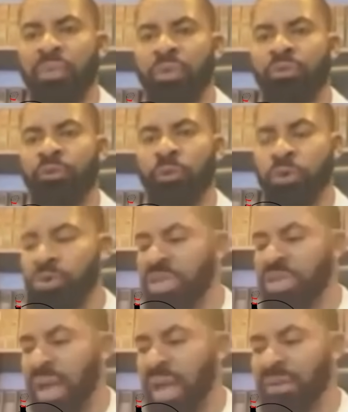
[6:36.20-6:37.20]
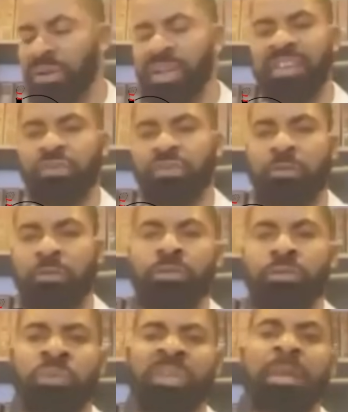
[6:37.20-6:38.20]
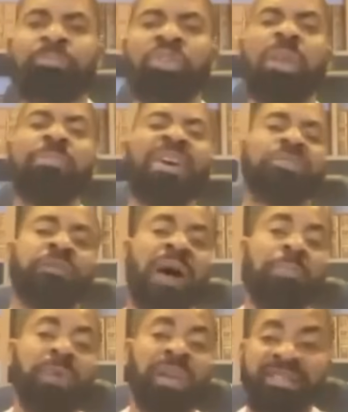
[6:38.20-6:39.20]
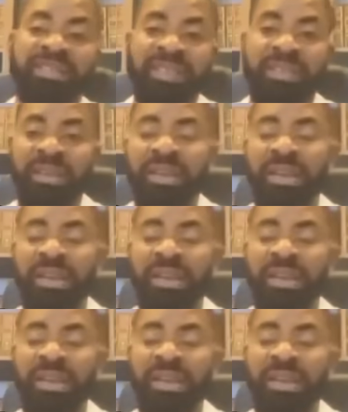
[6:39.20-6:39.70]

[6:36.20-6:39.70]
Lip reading: with food and other stuff to them to the best of our ability.